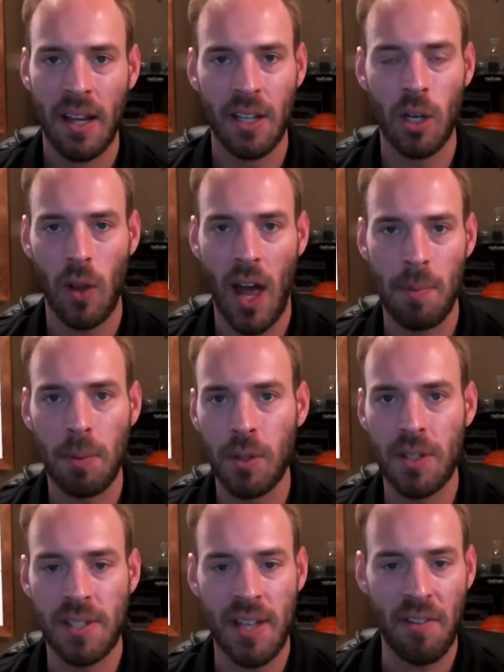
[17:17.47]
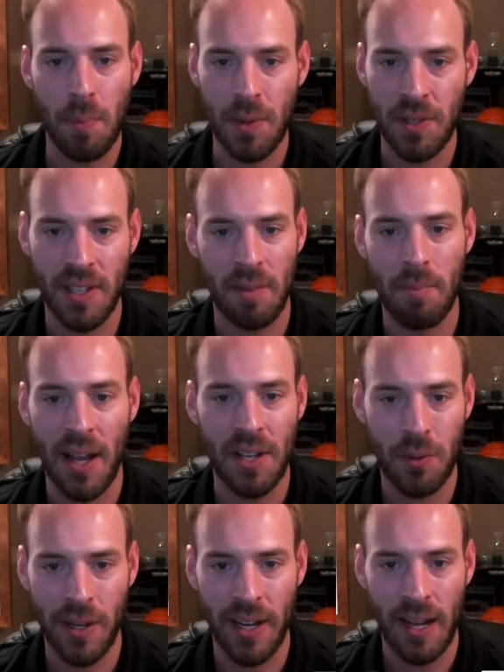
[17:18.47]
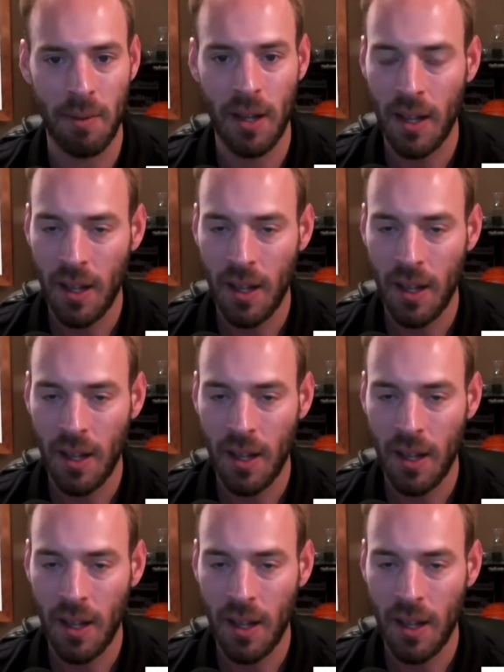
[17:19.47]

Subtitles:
A lot of people do the 70% minus rehab.